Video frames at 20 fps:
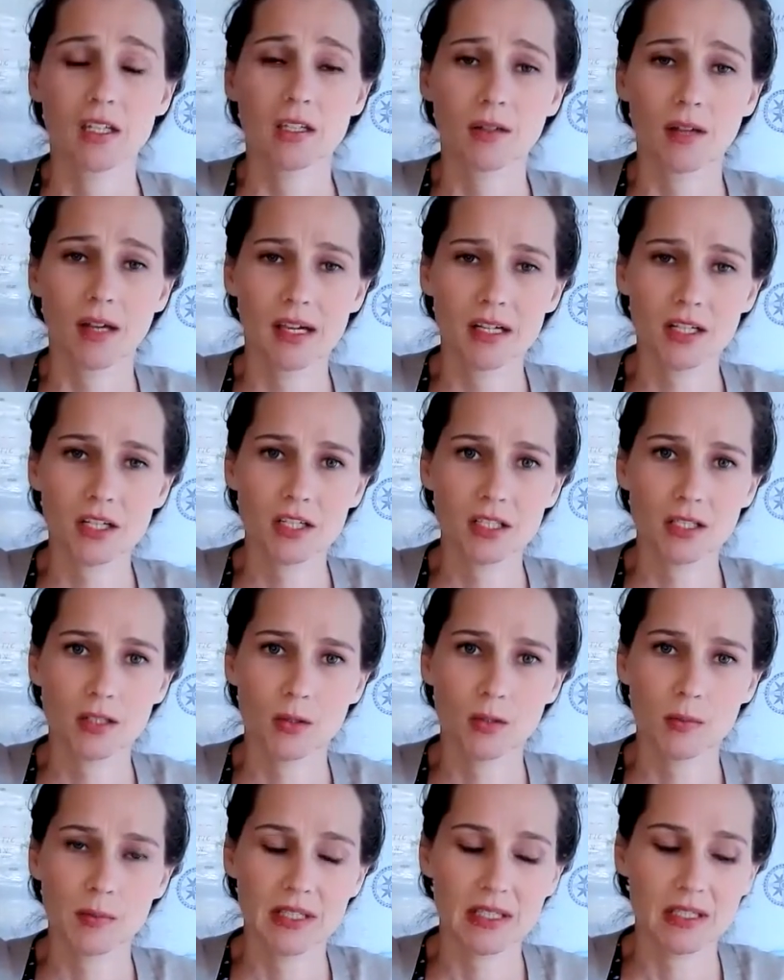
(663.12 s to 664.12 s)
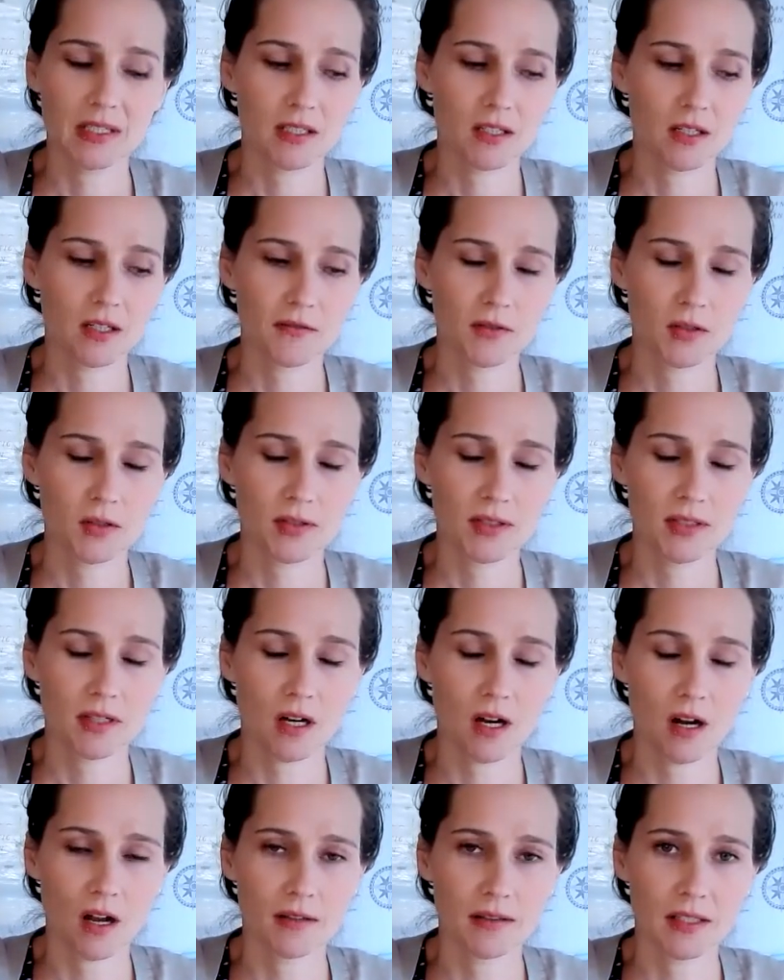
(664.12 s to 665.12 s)
actually it will be easier if you
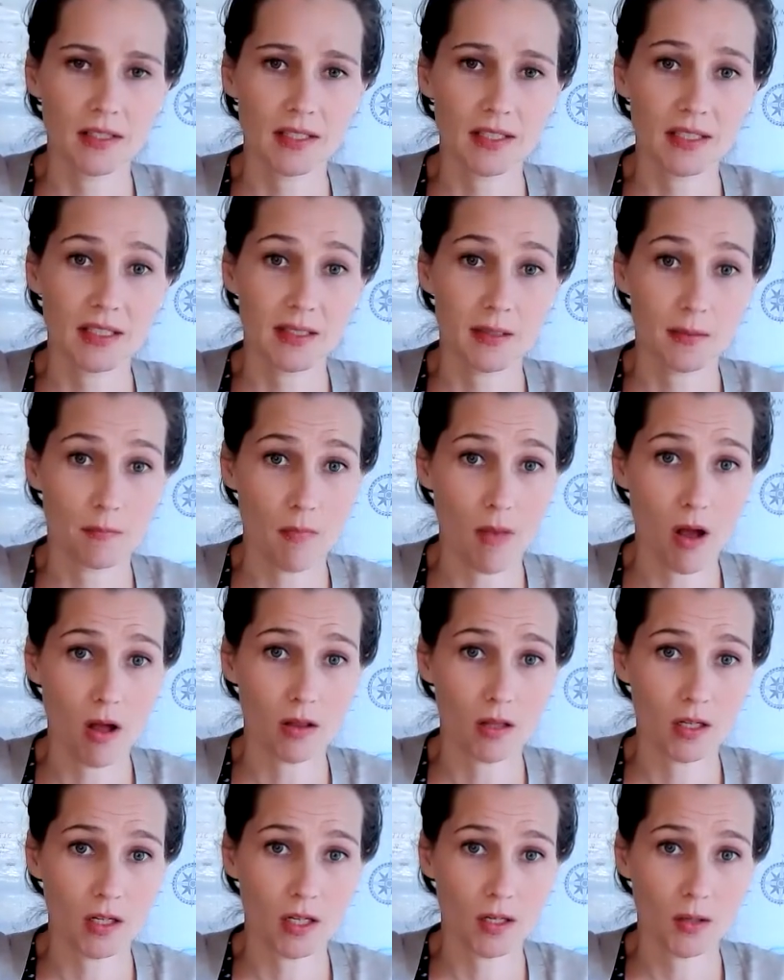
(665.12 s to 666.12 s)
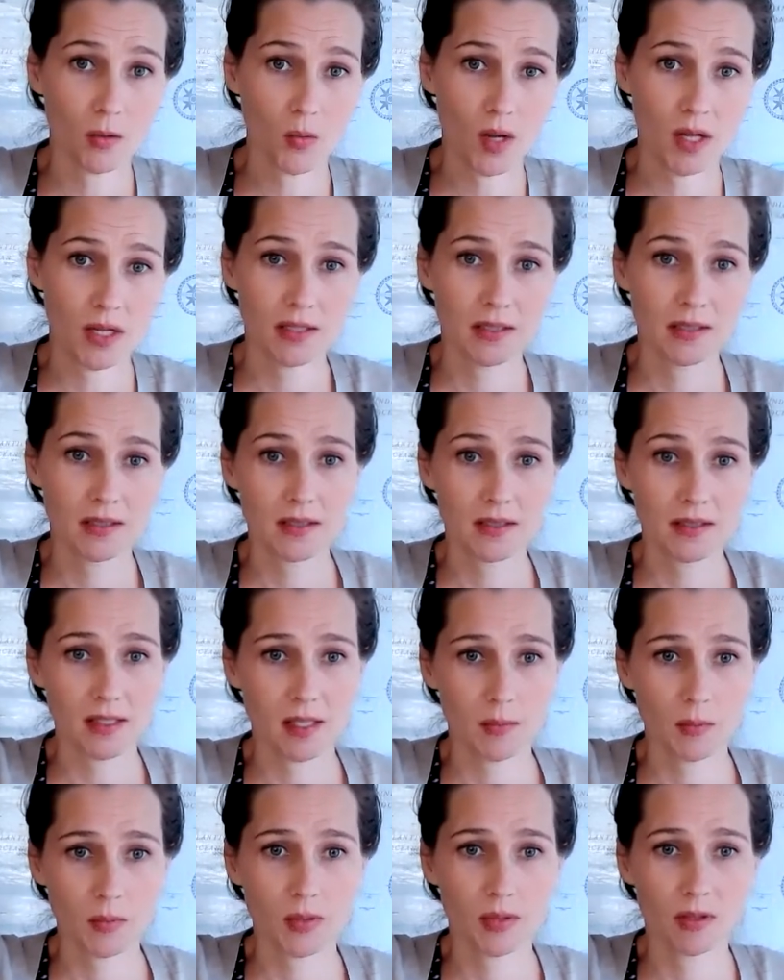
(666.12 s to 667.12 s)
start on the smaller ones
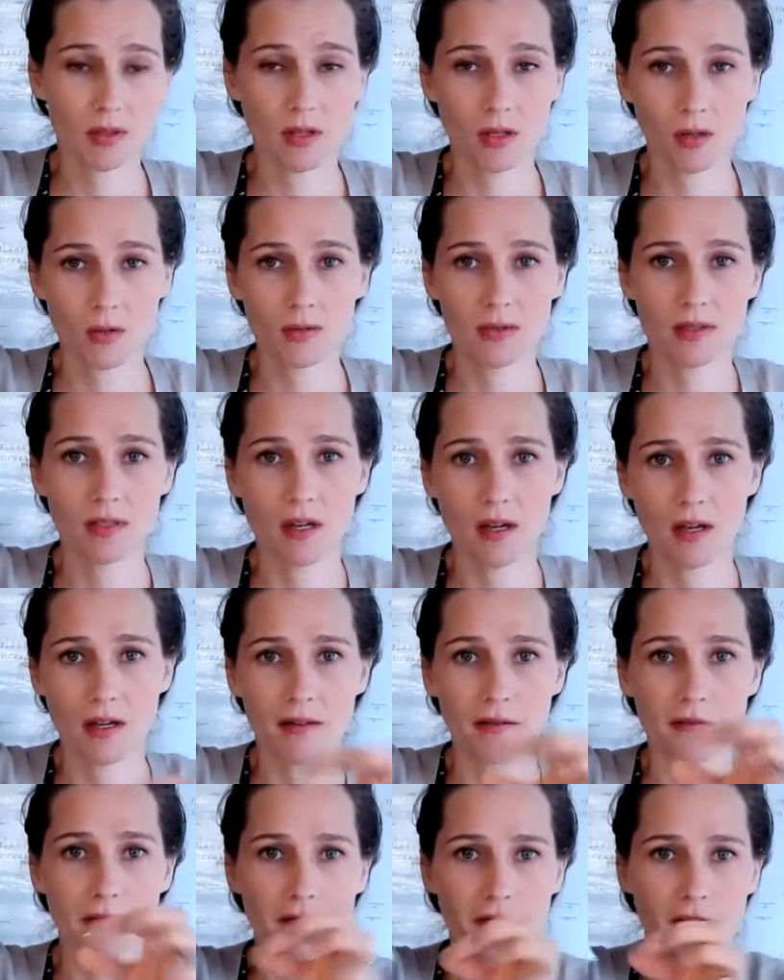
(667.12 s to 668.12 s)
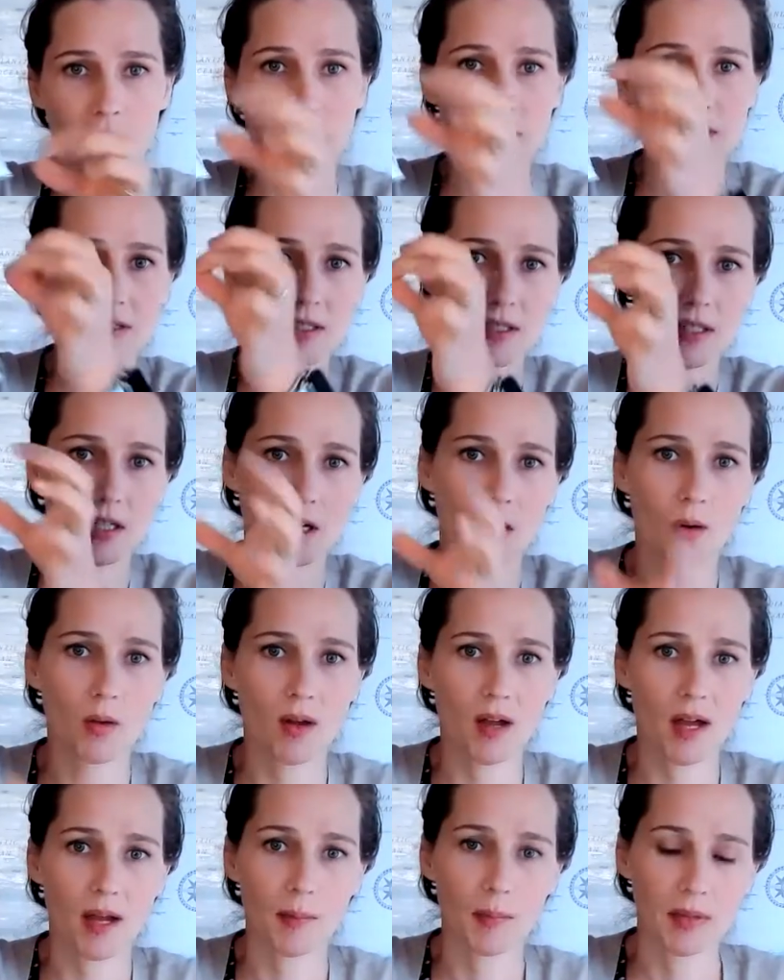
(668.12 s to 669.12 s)
and put those on first to go
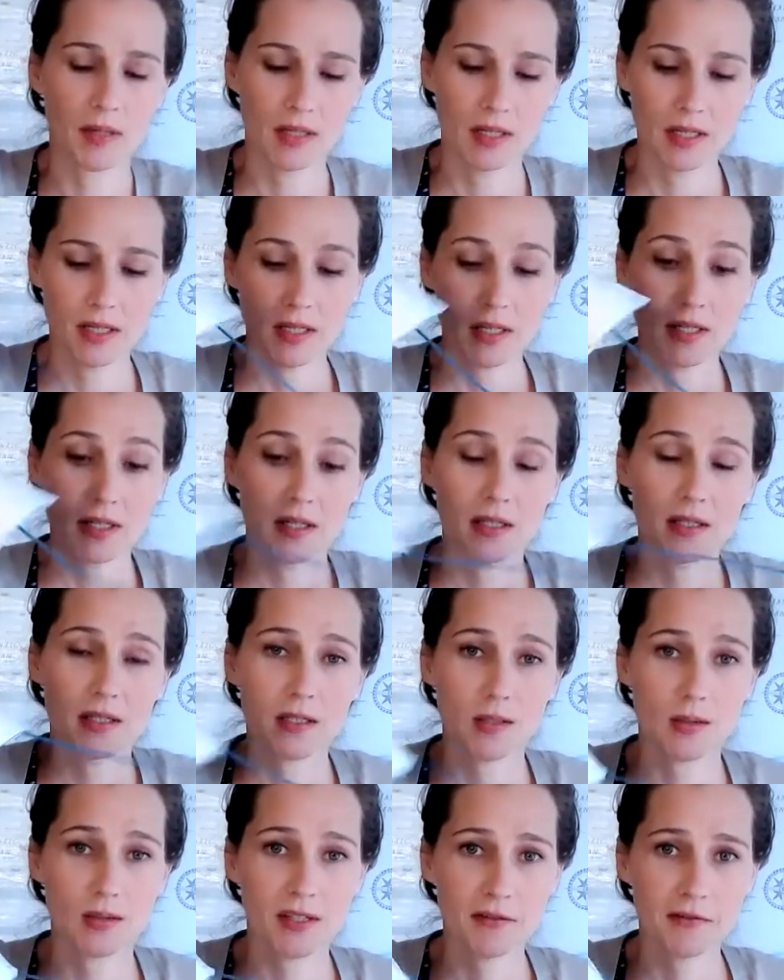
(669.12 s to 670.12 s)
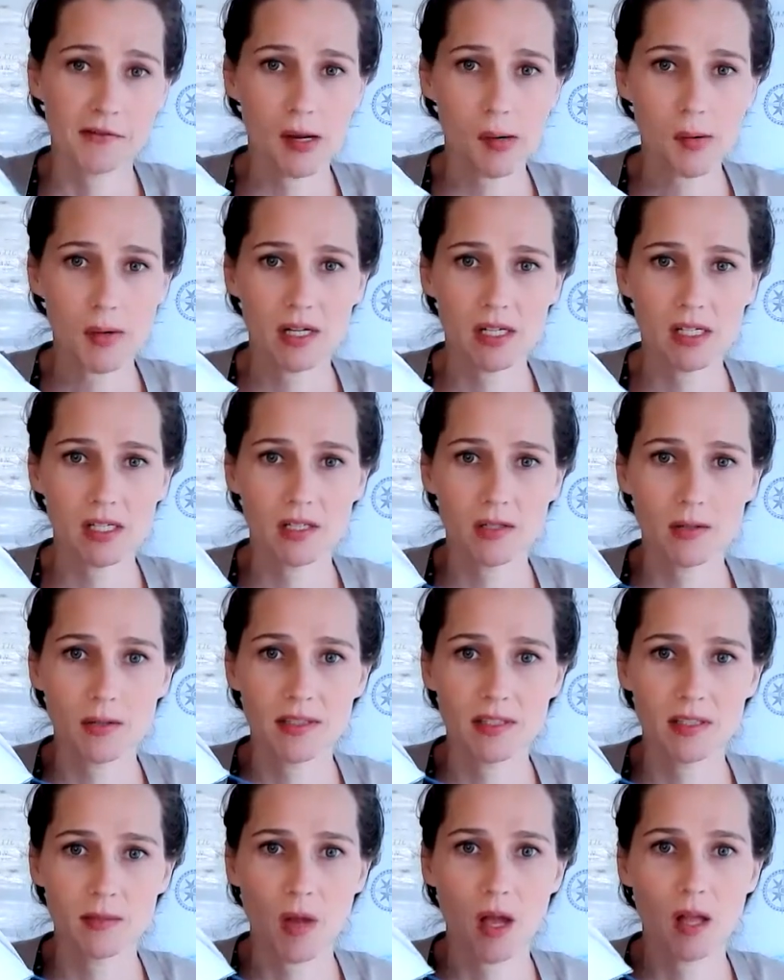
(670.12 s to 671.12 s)
up. So if I were going to do a
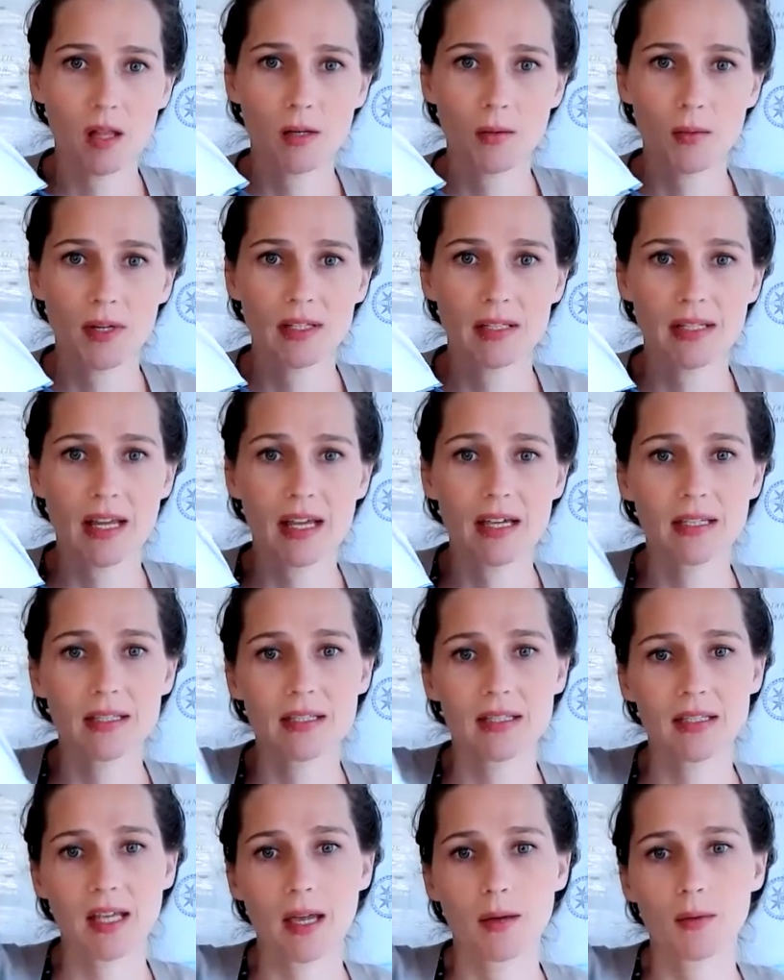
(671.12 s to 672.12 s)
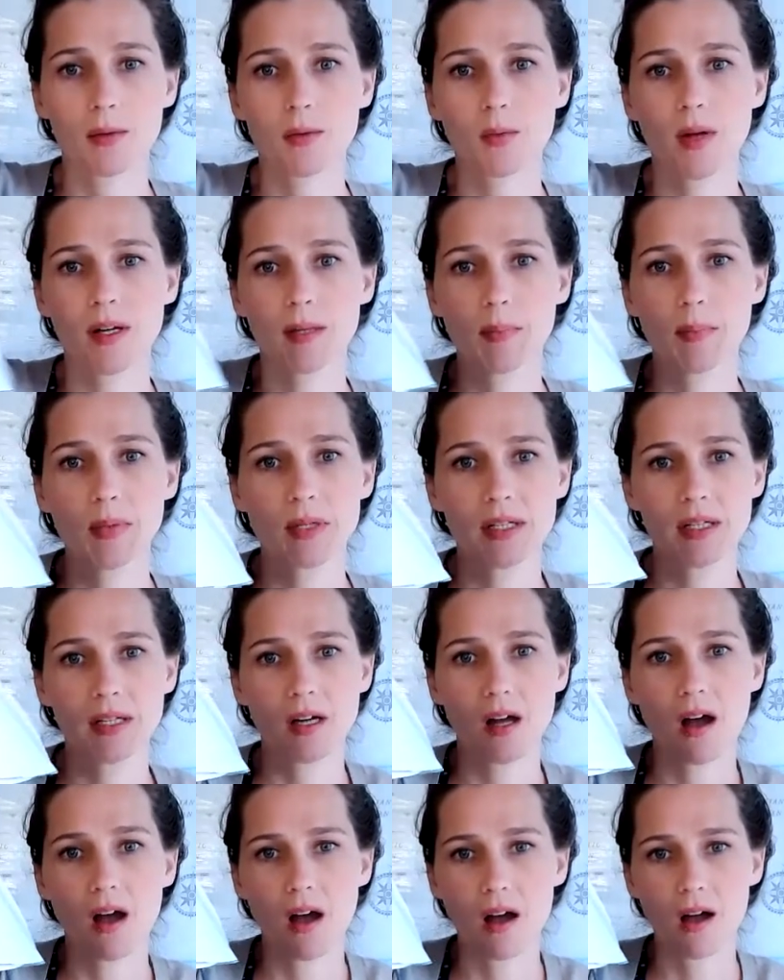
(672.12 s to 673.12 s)
smaller one next, I would want to put it
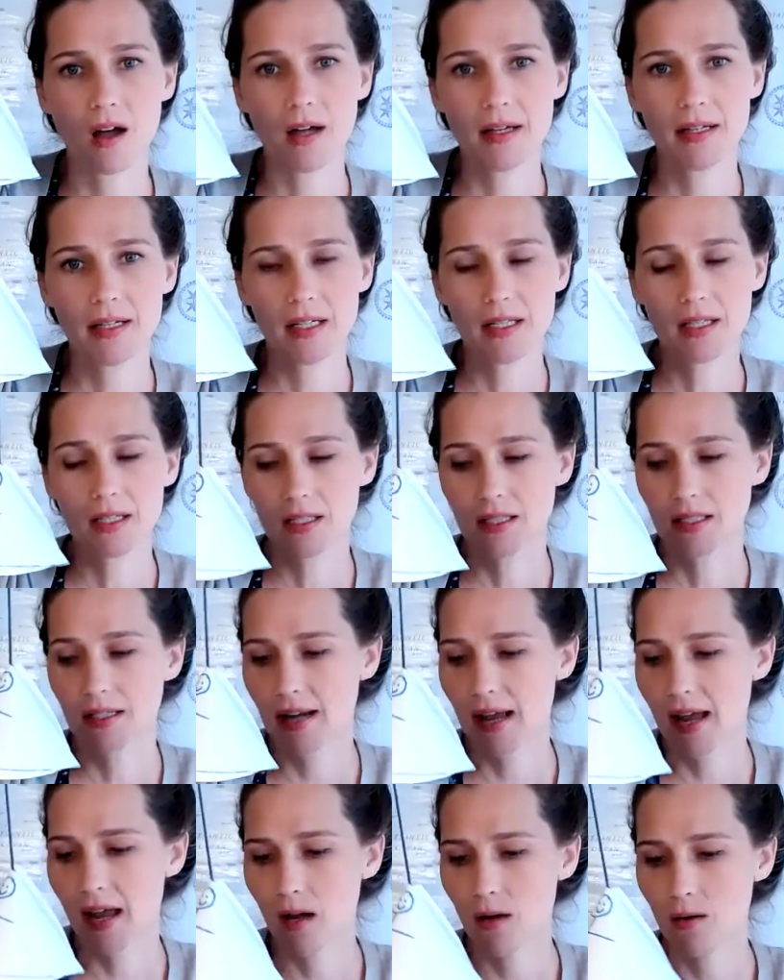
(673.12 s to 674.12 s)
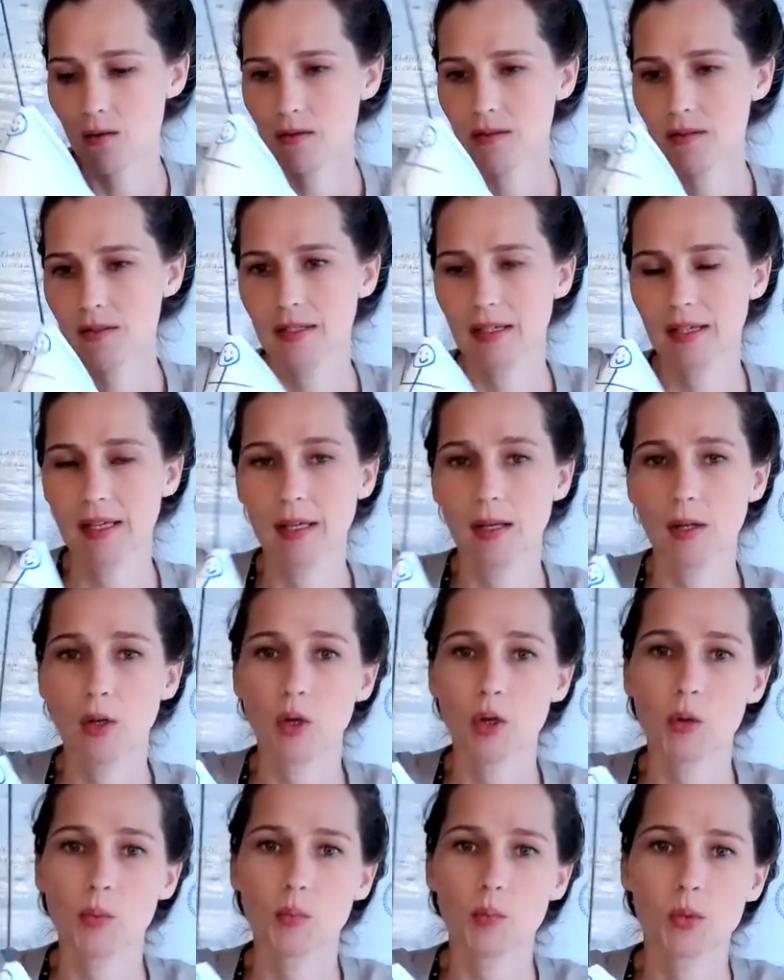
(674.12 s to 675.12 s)
on now,
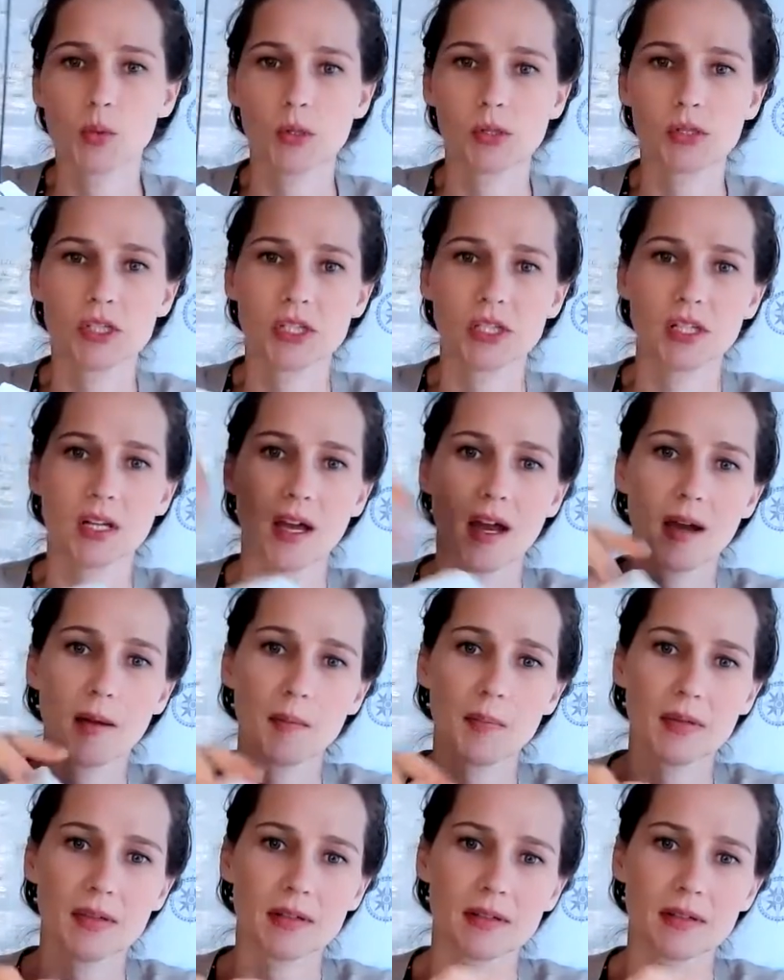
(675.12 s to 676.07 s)
push it up,